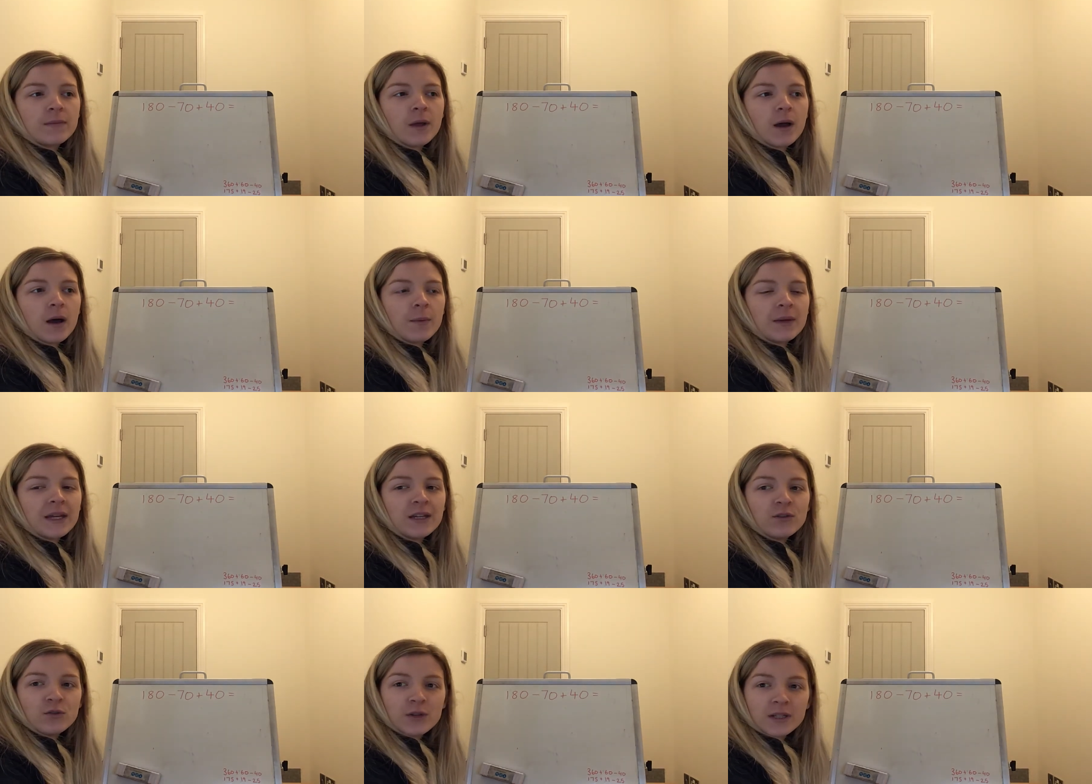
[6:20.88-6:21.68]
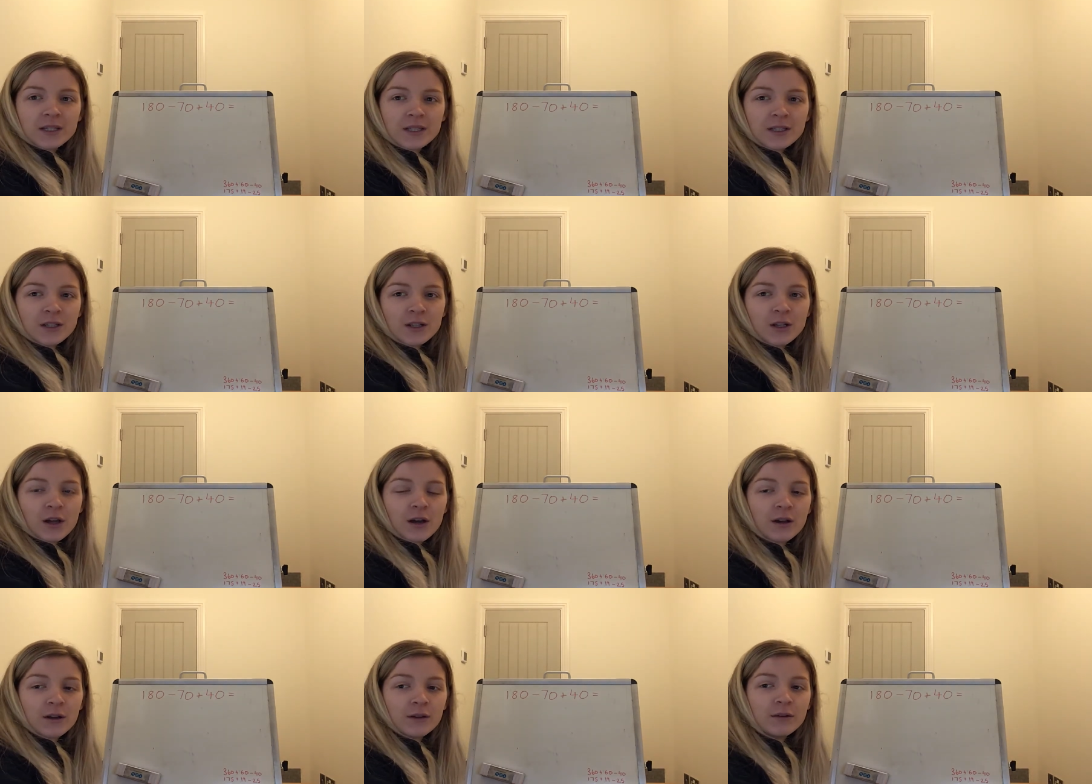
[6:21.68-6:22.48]
I'll be interested to
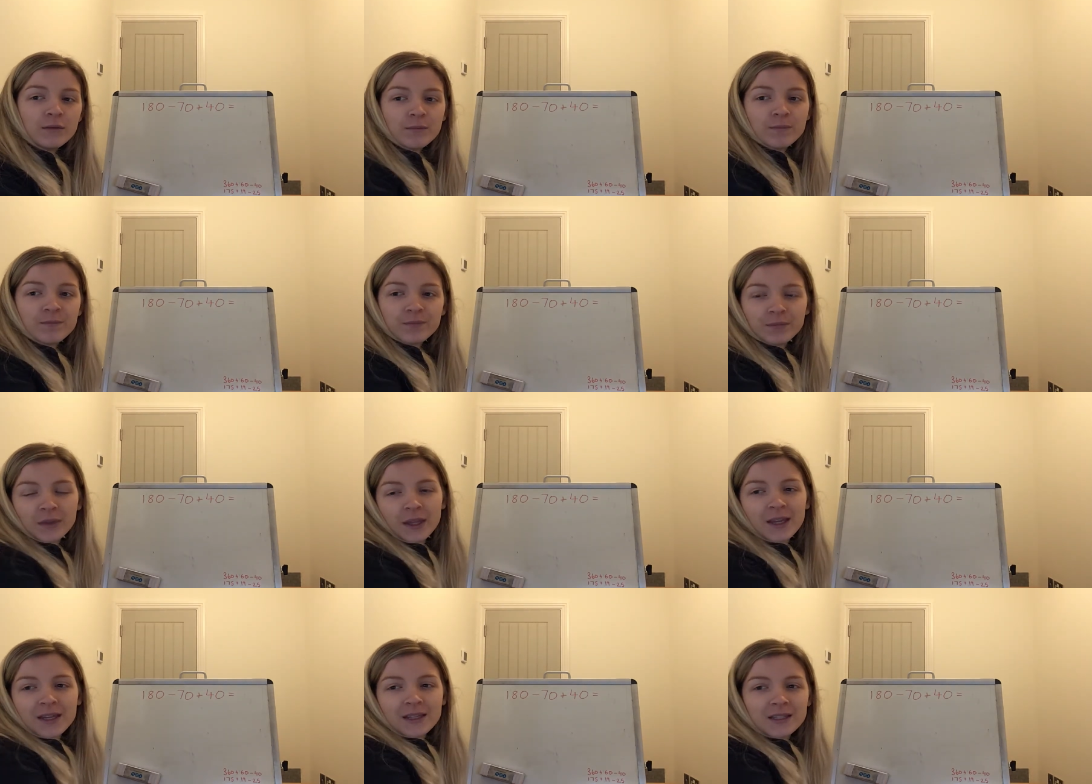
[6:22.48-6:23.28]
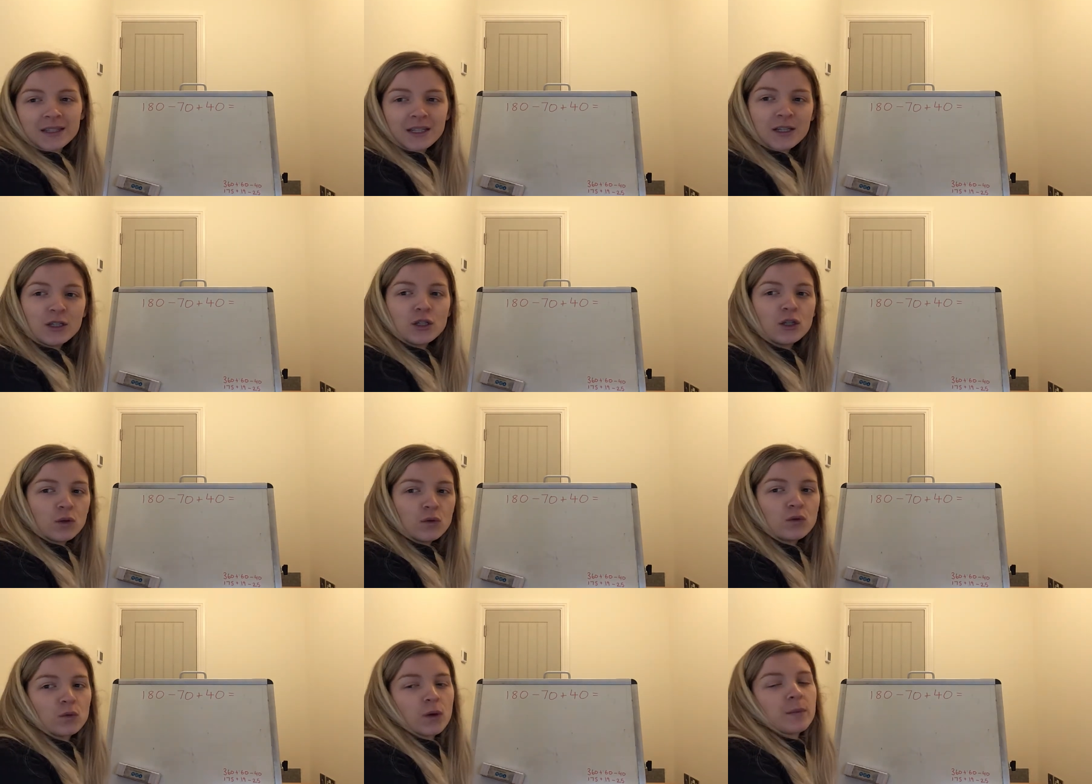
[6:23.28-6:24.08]
know, did
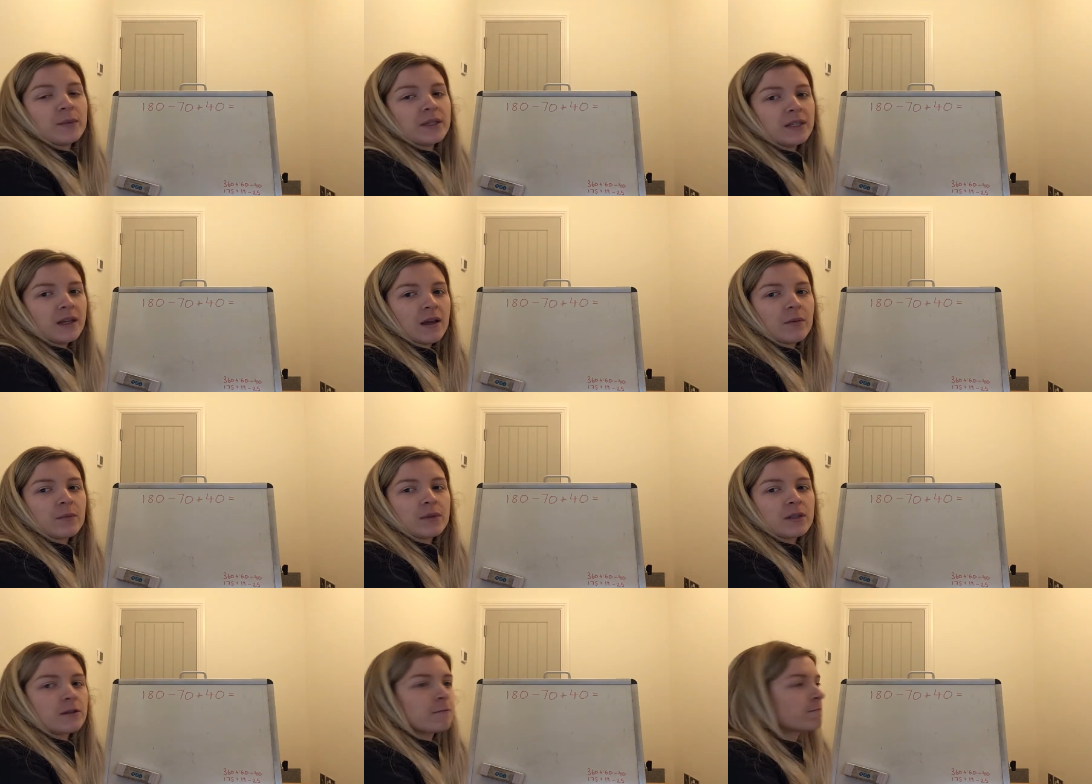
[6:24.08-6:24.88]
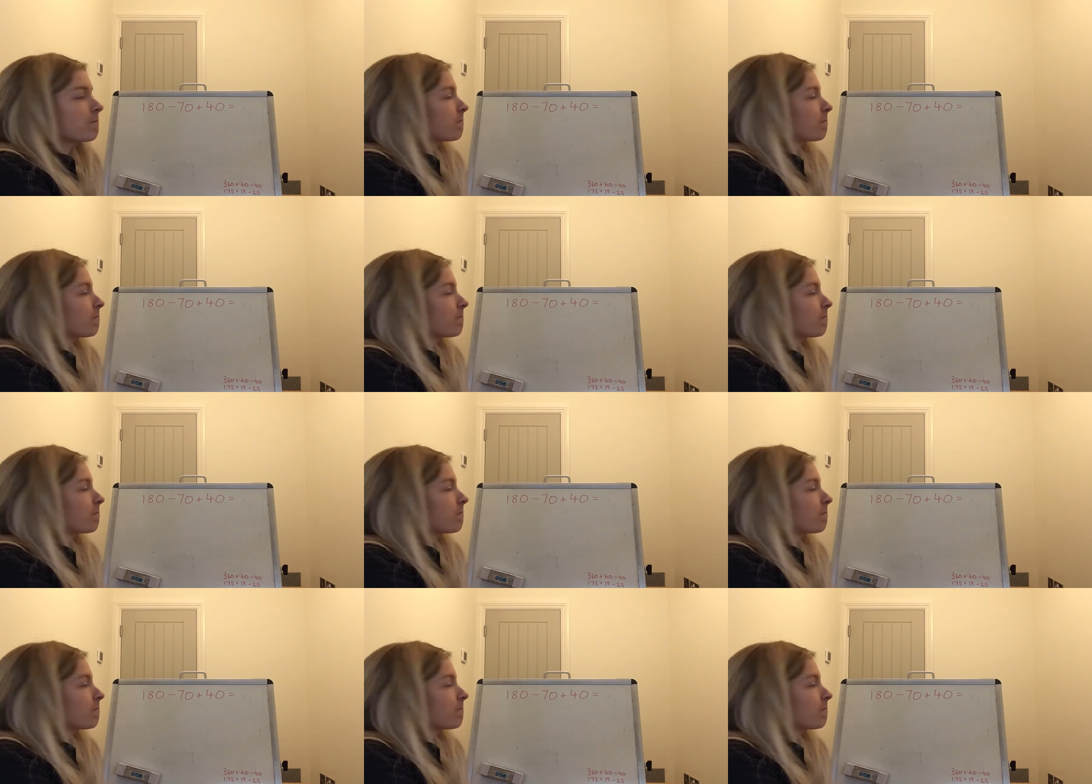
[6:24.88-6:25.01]
you swap the steps?